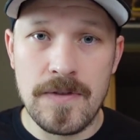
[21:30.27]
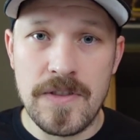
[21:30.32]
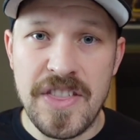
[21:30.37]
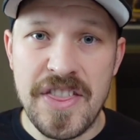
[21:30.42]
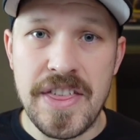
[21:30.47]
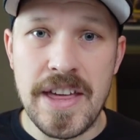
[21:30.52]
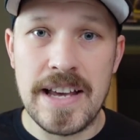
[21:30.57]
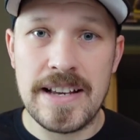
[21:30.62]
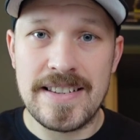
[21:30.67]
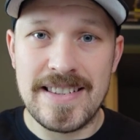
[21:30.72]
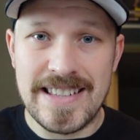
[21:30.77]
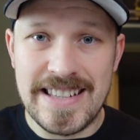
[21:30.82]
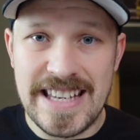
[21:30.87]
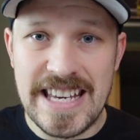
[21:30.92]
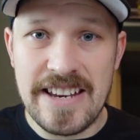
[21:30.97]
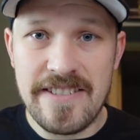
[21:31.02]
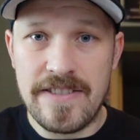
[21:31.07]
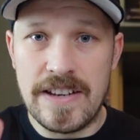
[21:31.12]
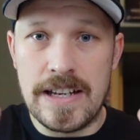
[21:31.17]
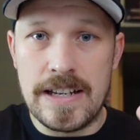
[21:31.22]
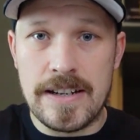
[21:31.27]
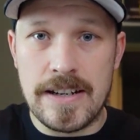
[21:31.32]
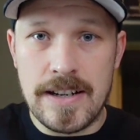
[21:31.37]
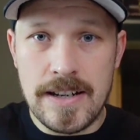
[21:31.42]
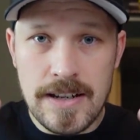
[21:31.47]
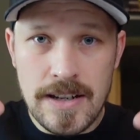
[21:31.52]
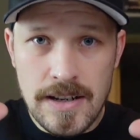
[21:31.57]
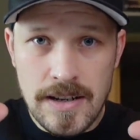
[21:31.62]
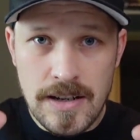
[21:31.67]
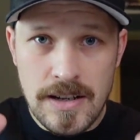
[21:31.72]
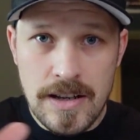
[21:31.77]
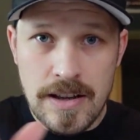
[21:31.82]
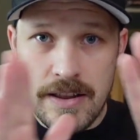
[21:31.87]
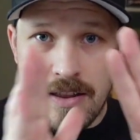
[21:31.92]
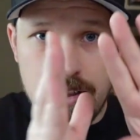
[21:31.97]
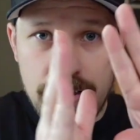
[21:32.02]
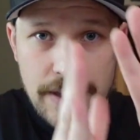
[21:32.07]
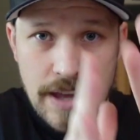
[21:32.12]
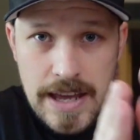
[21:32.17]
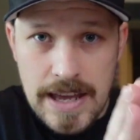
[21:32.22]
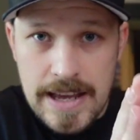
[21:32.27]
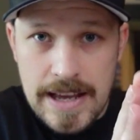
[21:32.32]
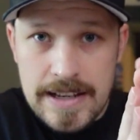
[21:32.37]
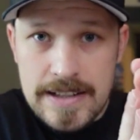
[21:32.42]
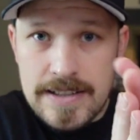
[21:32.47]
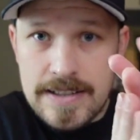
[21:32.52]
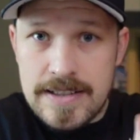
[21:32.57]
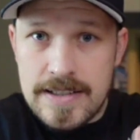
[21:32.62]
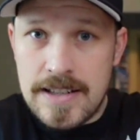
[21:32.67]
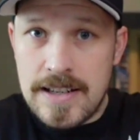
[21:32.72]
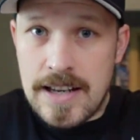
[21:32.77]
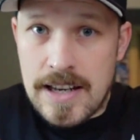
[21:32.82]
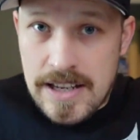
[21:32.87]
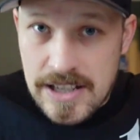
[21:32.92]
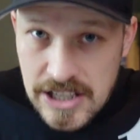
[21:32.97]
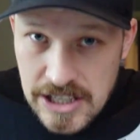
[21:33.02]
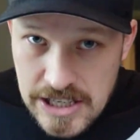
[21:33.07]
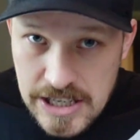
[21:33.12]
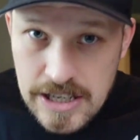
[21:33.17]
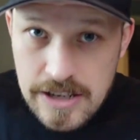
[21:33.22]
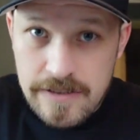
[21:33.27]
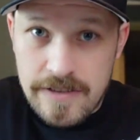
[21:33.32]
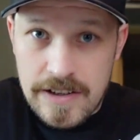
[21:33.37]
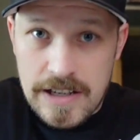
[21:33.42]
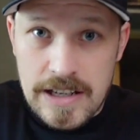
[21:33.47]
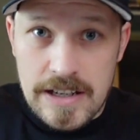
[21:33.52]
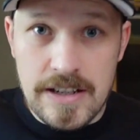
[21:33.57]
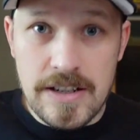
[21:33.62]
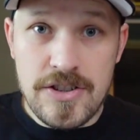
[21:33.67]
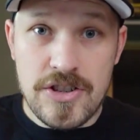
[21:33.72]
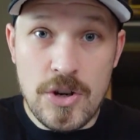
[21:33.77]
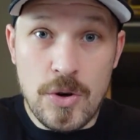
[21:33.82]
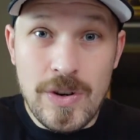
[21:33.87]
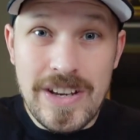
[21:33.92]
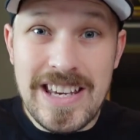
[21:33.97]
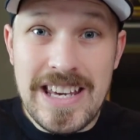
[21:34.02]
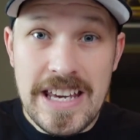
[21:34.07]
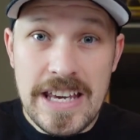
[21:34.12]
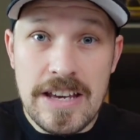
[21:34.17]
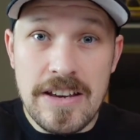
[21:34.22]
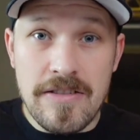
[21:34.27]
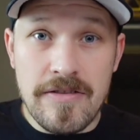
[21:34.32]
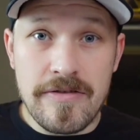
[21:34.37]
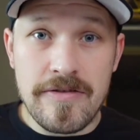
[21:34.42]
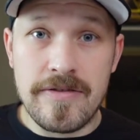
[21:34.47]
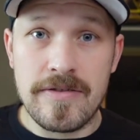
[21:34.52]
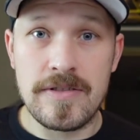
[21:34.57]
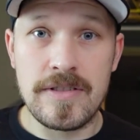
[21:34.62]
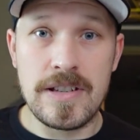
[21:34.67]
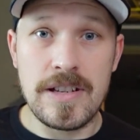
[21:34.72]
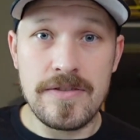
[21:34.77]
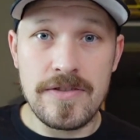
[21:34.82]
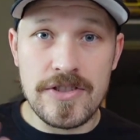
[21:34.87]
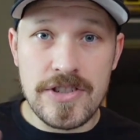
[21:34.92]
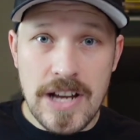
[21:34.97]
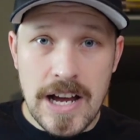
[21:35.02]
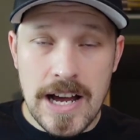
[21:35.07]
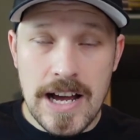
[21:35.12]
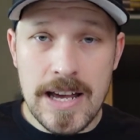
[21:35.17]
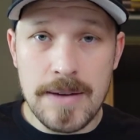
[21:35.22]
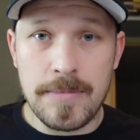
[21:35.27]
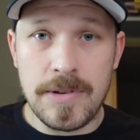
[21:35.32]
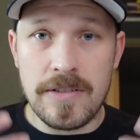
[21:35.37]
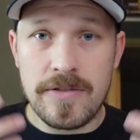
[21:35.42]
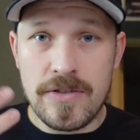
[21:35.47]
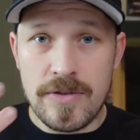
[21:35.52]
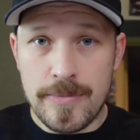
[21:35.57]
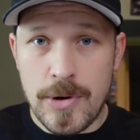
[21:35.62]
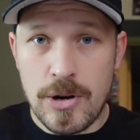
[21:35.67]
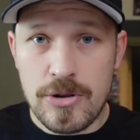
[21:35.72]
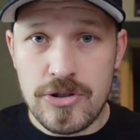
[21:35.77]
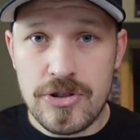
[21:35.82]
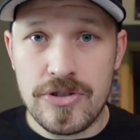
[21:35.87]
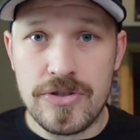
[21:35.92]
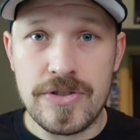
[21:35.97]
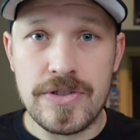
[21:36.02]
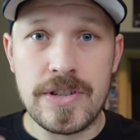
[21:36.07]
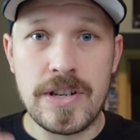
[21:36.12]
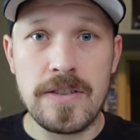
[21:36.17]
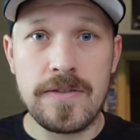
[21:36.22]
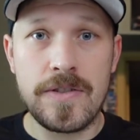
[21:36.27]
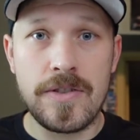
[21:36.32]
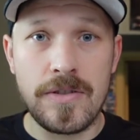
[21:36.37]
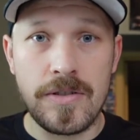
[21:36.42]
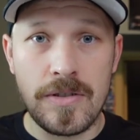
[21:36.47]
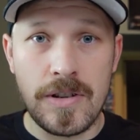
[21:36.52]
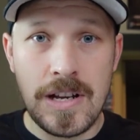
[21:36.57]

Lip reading: Thanksgiving. Thanksgiving. So give your time, give your emotions, give your